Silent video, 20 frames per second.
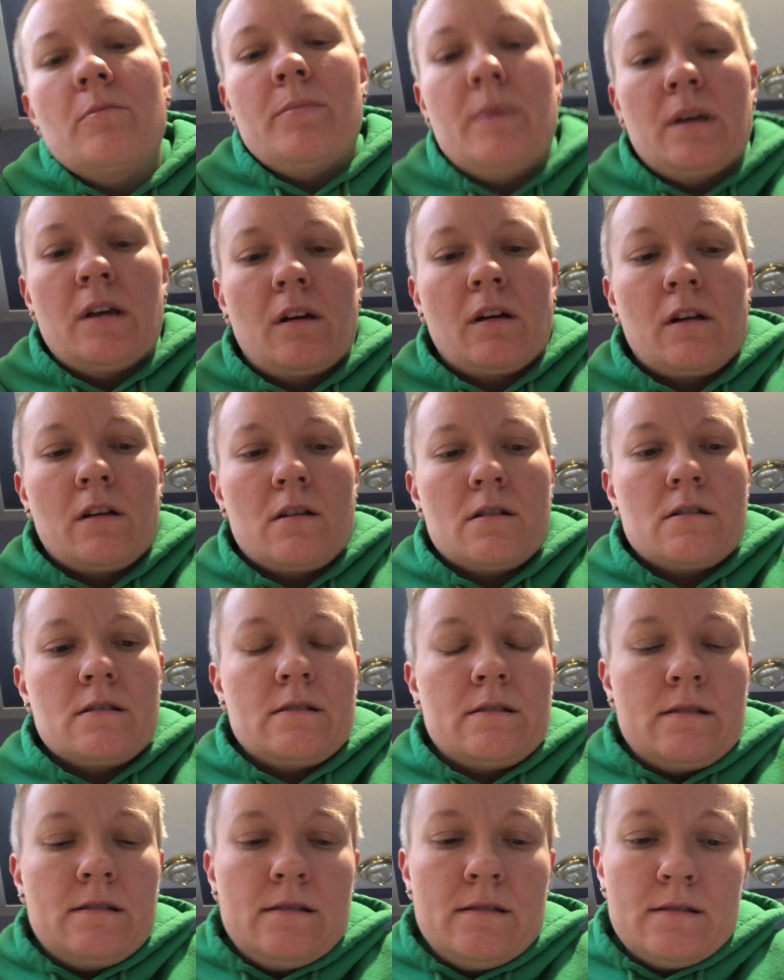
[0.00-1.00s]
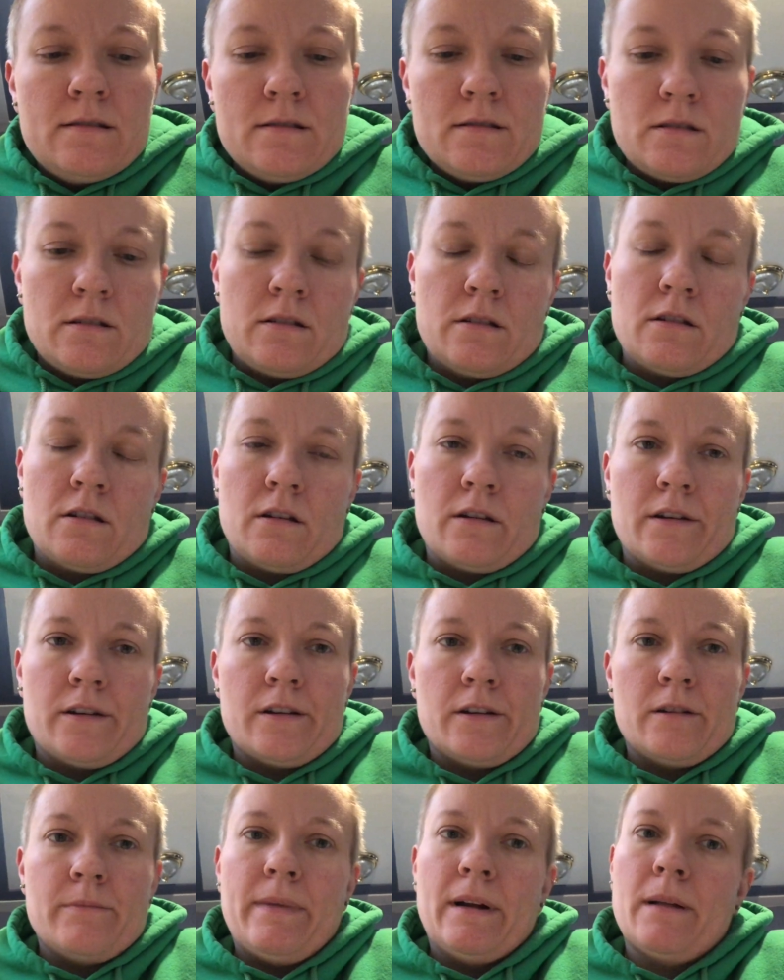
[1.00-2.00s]
because
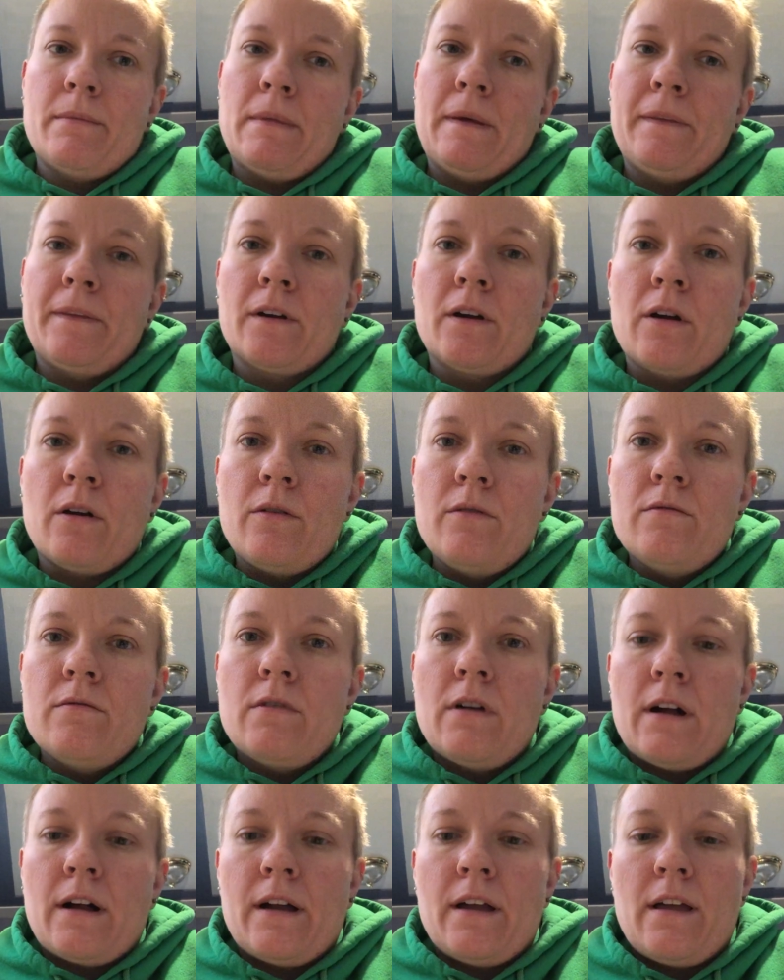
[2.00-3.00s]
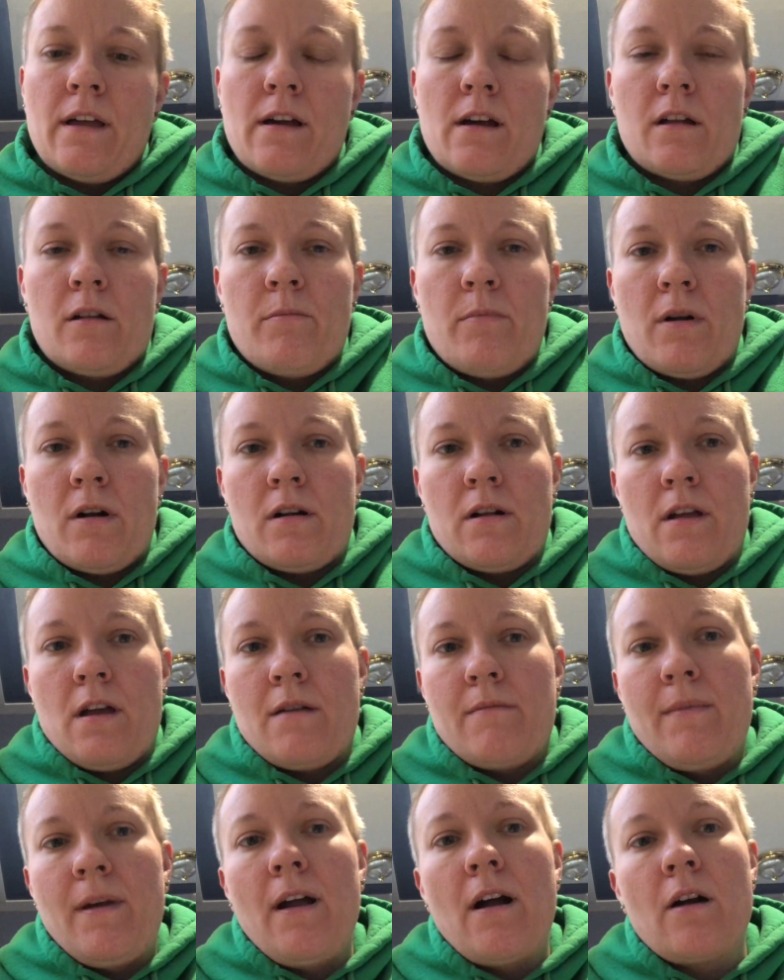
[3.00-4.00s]
about a month ago I had a party
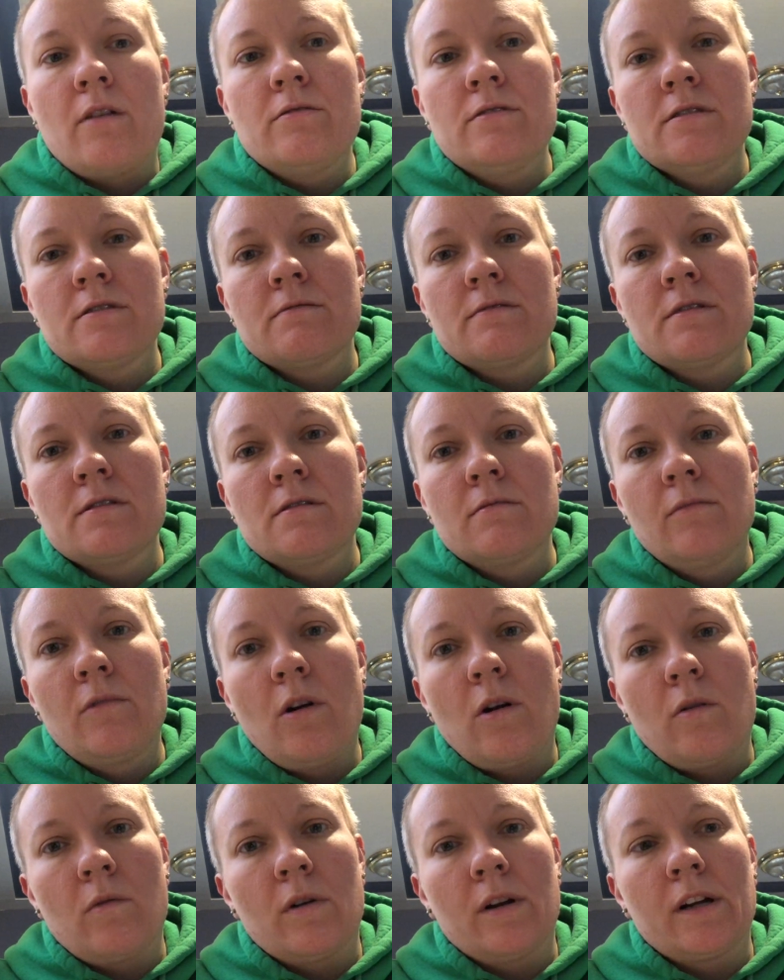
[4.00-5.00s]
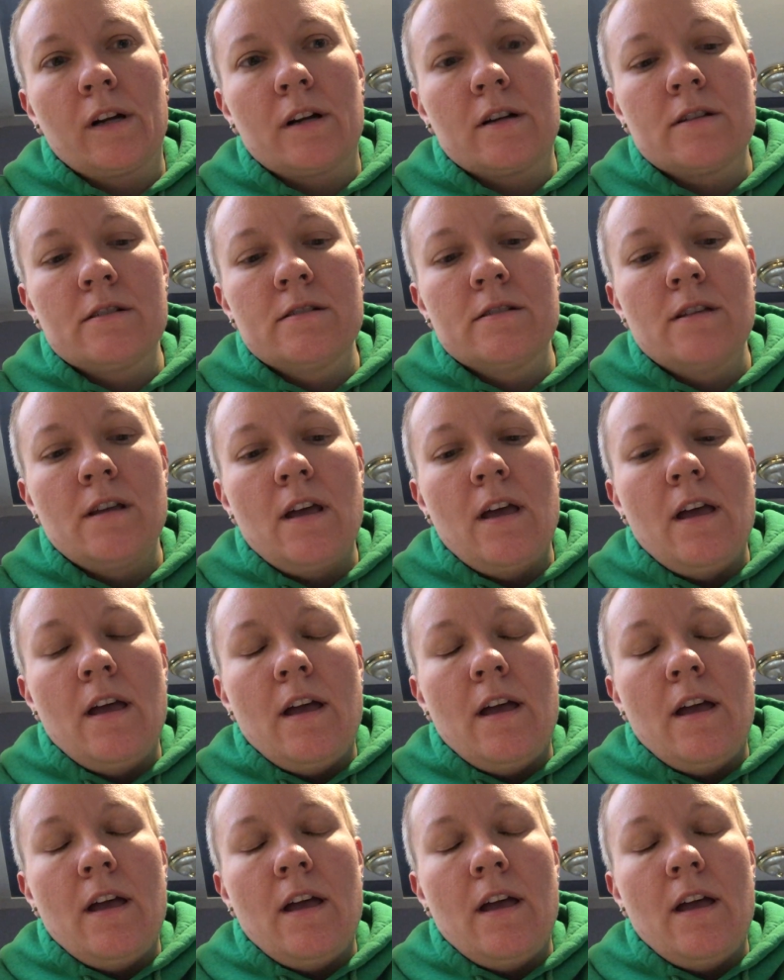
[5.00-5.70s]
at my house with some coworkers,